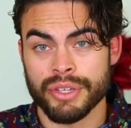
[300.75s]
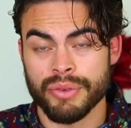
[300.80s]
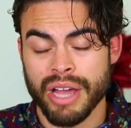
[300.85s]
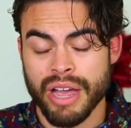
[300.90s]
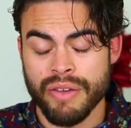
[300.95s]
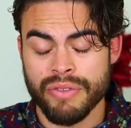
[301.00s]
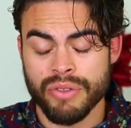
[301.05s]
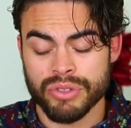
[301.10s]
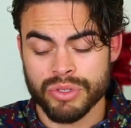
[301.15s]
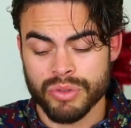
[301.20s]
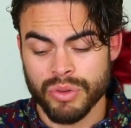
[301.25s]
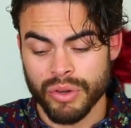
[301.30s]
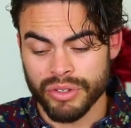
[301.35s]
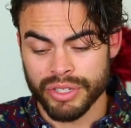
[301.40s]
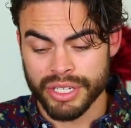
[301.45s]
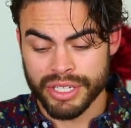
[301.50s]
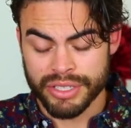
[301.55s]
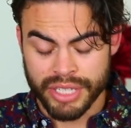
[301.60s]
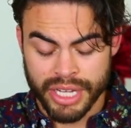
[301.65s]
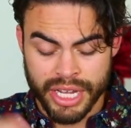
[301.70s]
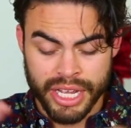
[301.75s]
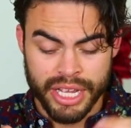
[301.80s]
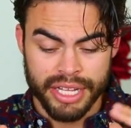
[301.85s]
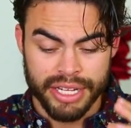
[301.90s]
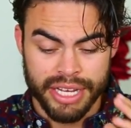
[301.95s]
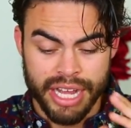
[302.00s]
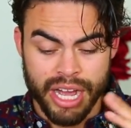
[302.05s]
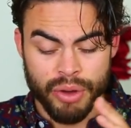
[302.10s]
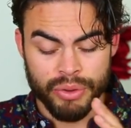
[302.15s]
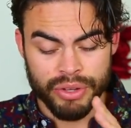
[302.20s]
you have those qualities.
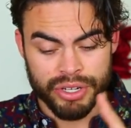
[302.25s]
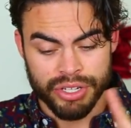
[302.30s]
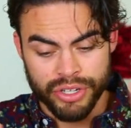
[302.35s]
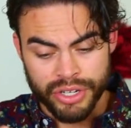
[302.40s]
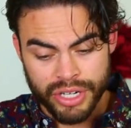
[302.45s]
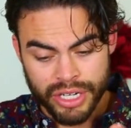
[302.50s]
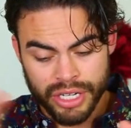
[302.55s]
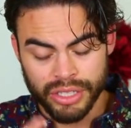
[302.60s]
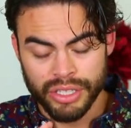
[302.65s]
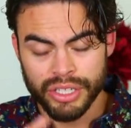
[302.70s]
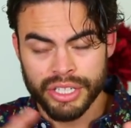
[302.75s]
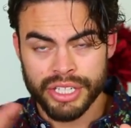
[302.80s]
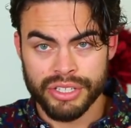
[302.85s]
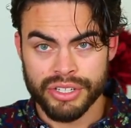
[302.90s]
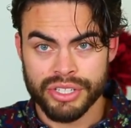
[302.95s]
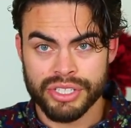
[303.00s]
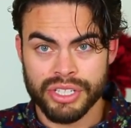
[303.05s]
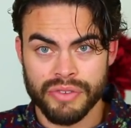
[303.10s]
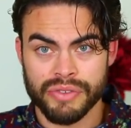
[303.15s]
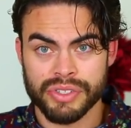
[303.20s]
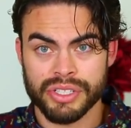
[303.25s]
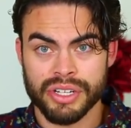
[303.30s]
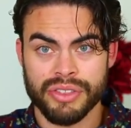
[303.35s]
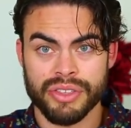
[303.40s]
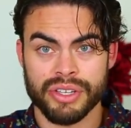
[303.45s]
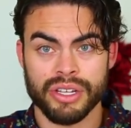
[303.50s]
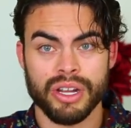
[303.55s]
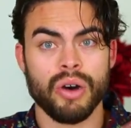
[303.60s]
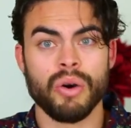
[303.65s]
Now, you're gonna look at yourself and you're gonna think,